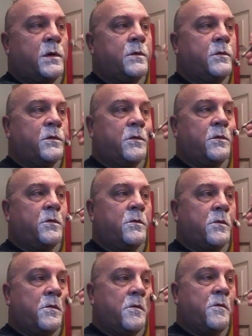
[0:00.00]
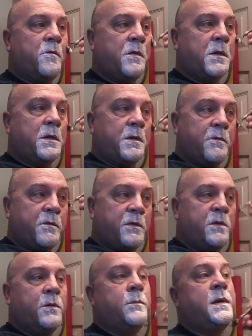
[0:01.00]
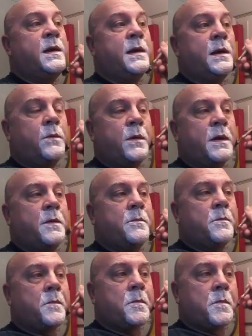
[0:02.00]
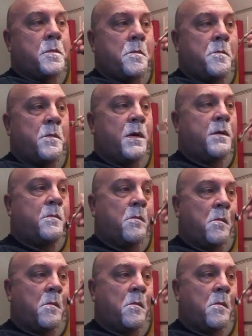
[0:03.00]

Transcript: why it was a little fiddly to me anyway. But